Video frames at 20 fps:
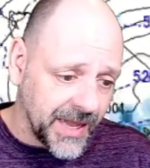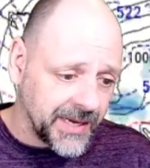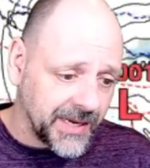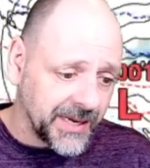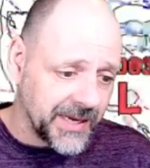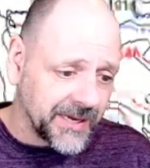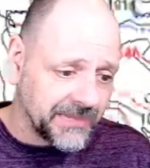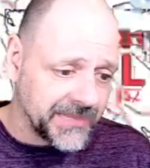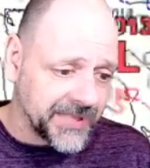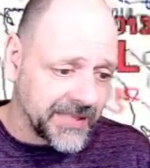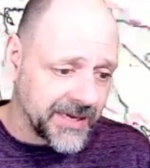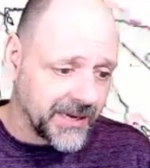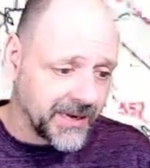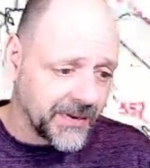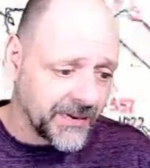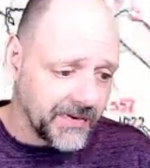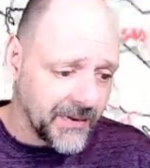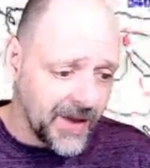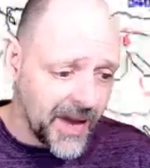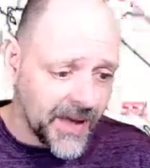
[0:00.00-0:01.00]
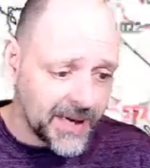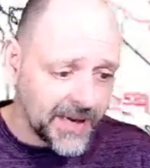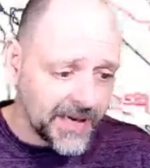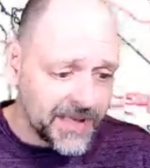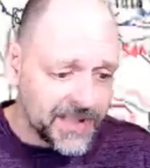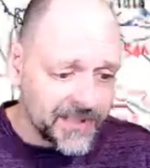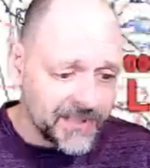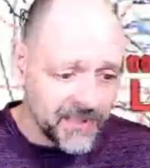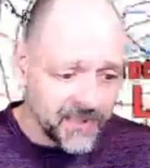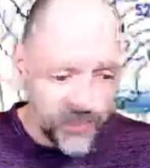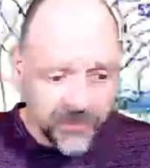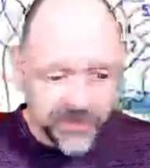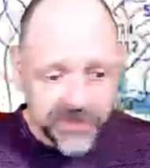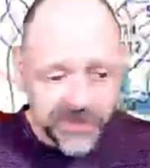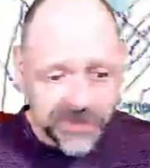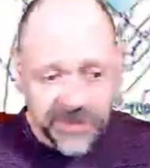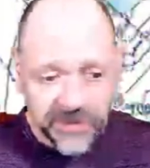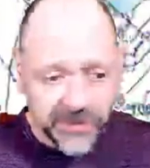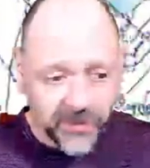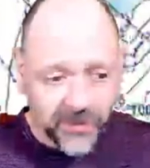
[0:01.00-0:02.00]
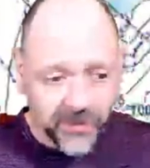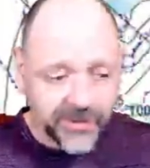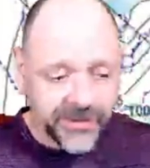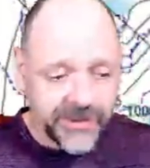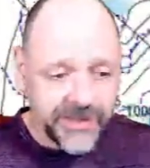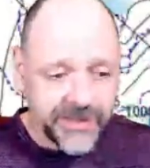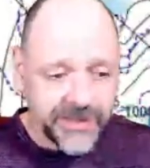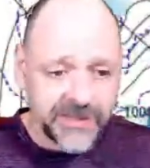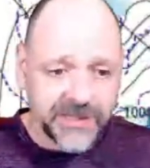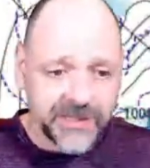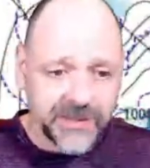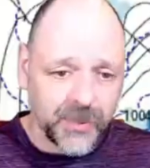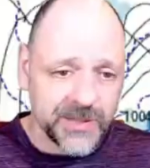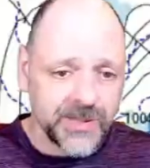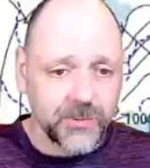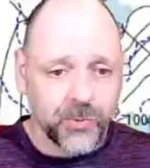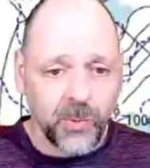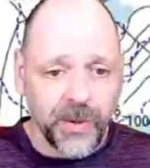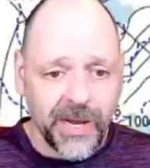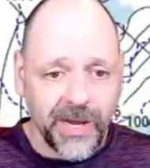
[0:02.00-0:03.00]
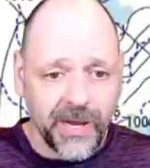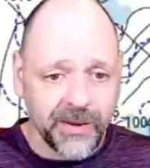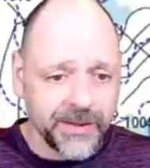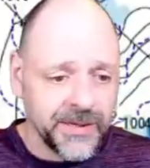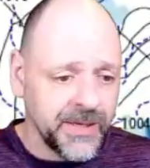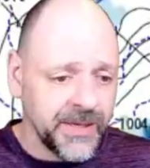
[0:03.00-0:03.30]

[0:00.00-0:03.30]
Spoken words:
kind of comes out of the Rockies and moves to the northeast as well.